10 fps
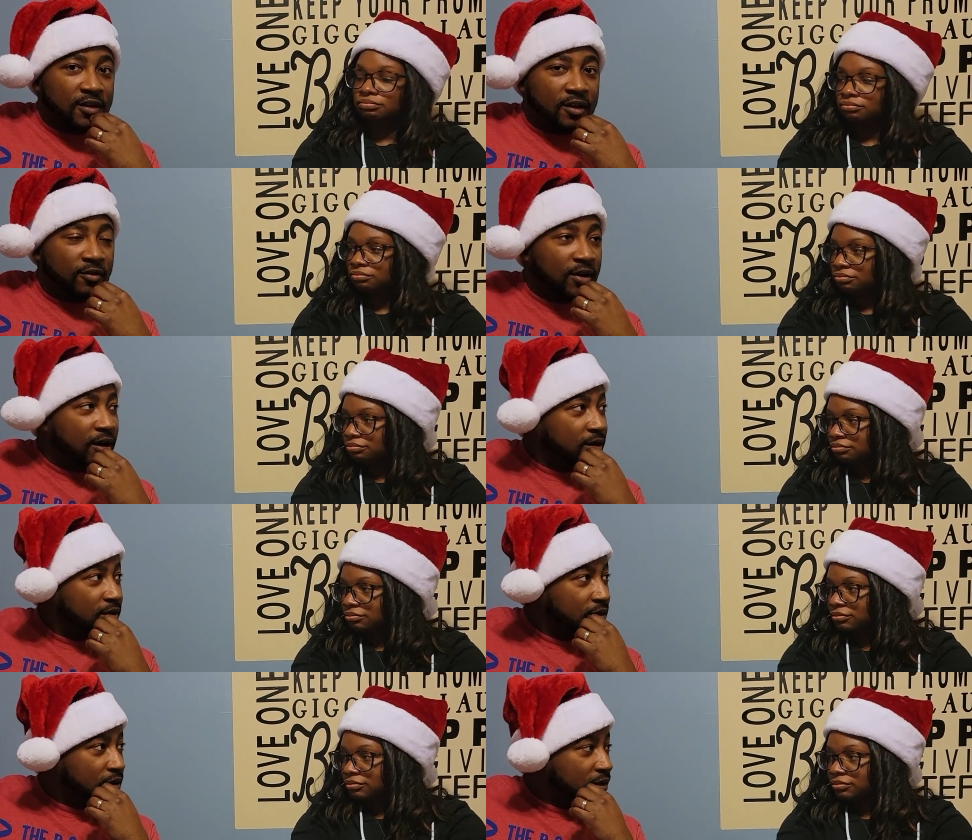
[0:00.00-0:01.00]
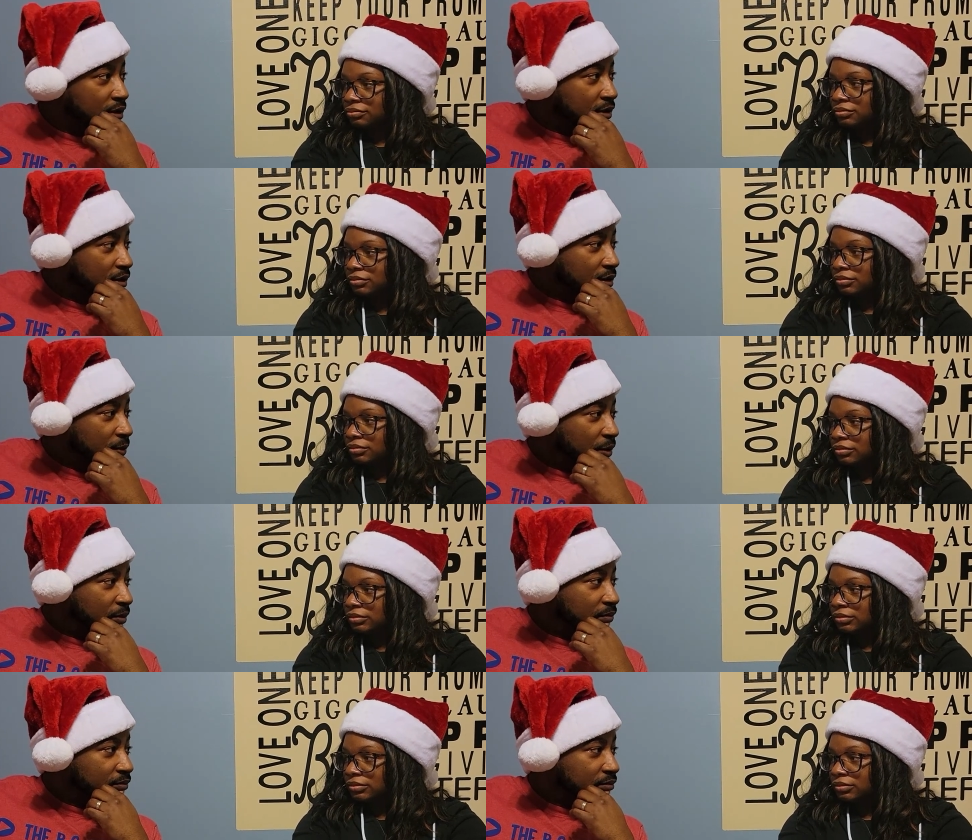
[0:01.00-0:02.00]
Speaker 1: all right.
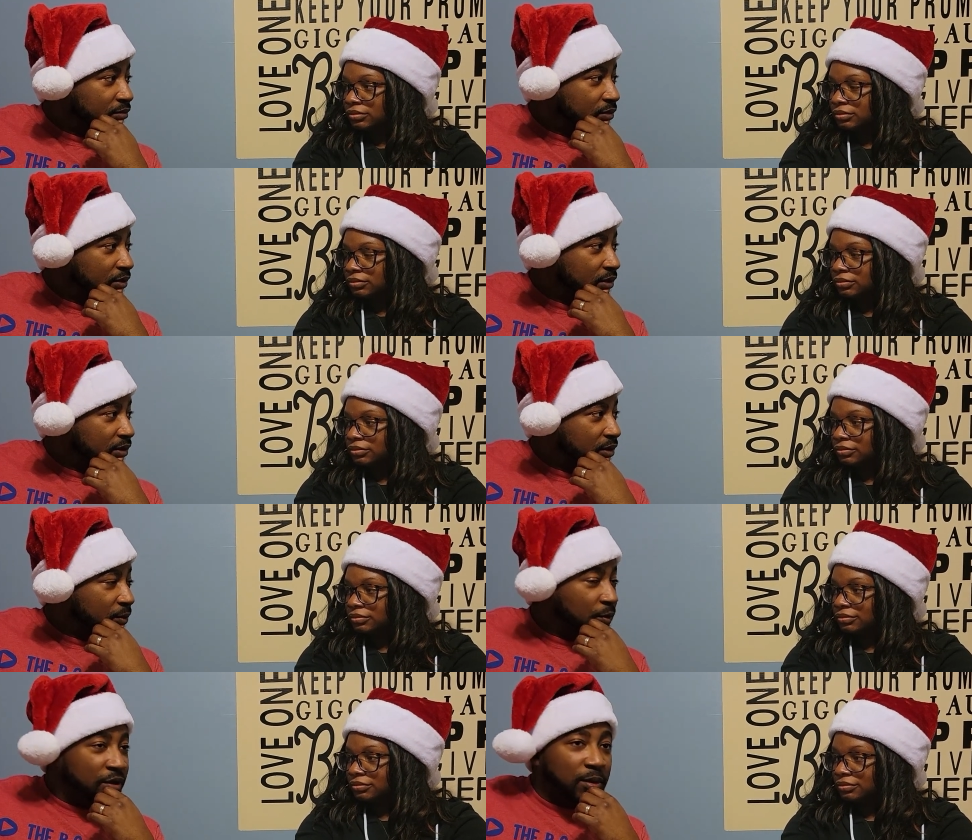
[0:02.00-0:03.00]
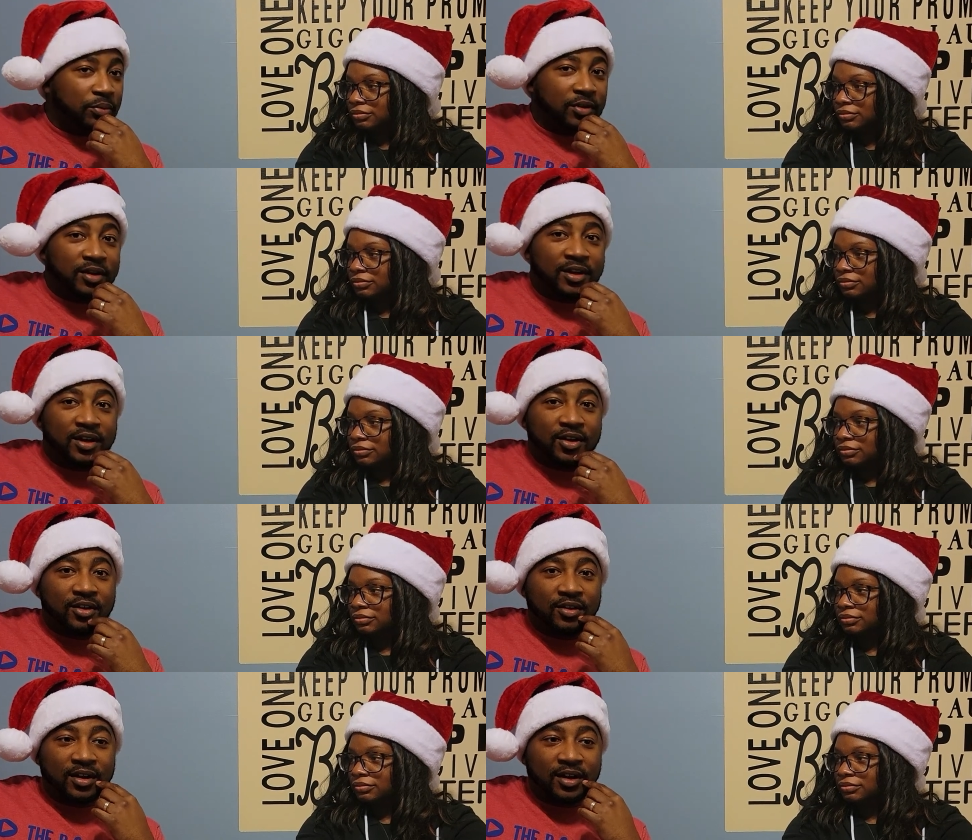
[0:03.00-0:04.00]
Well, we'll get Brooklyn in
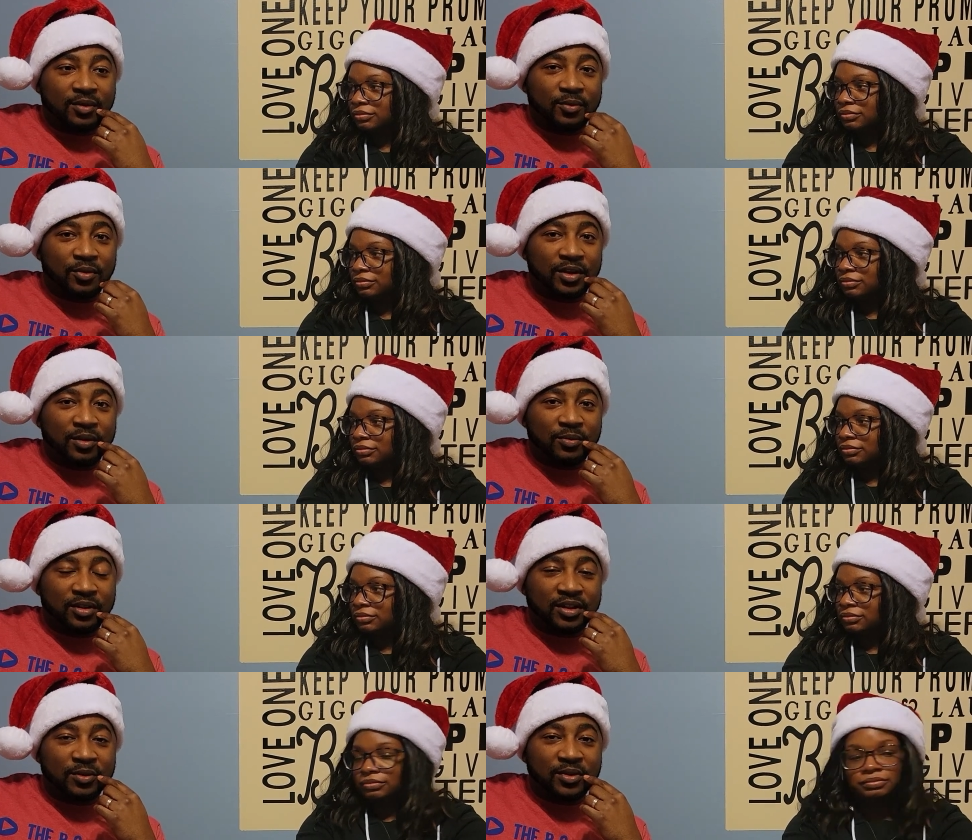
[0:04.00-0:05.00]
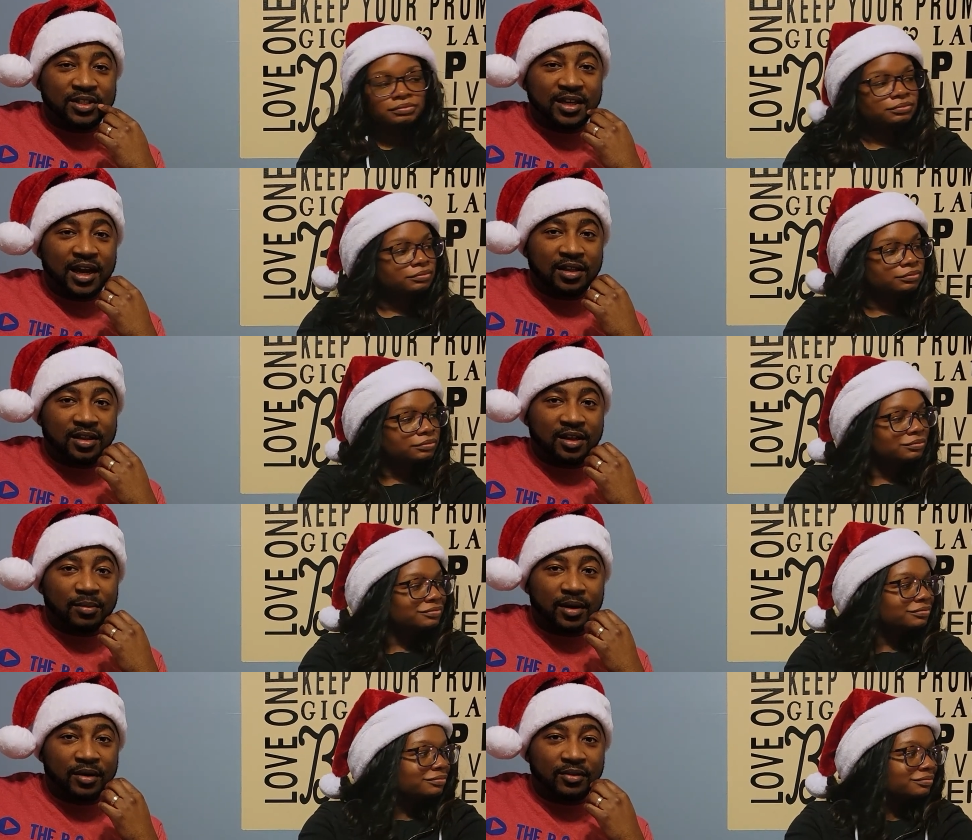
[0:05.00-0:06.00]
here and we'll get see what she has to say
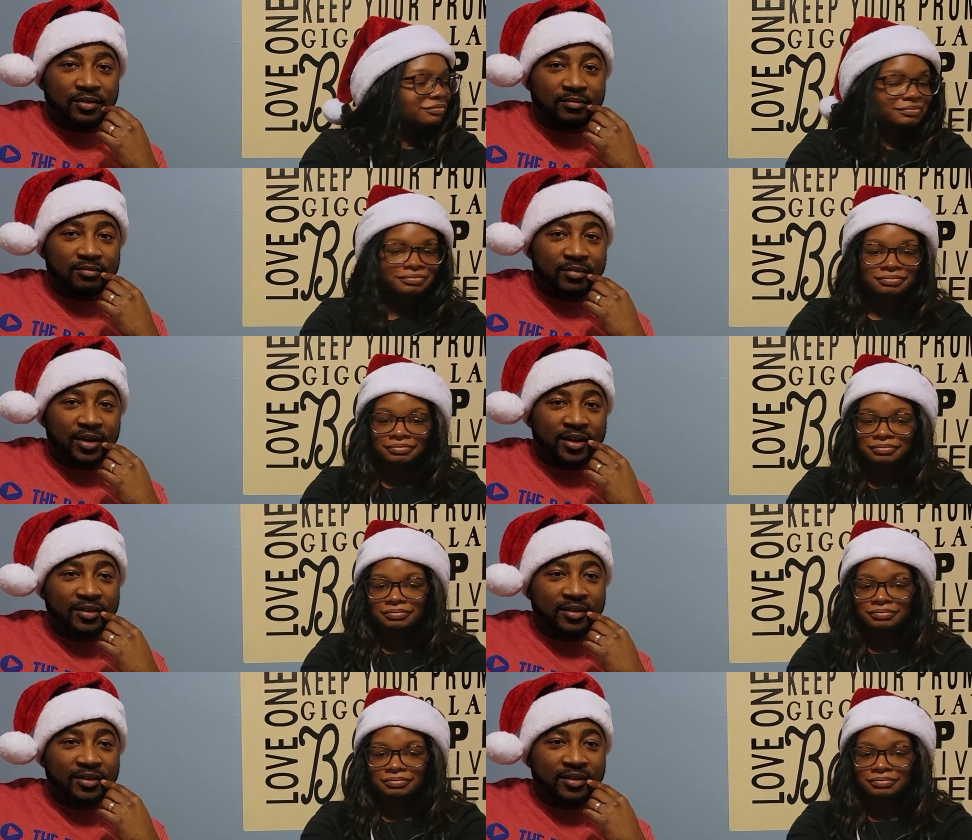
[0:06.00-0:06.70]
about about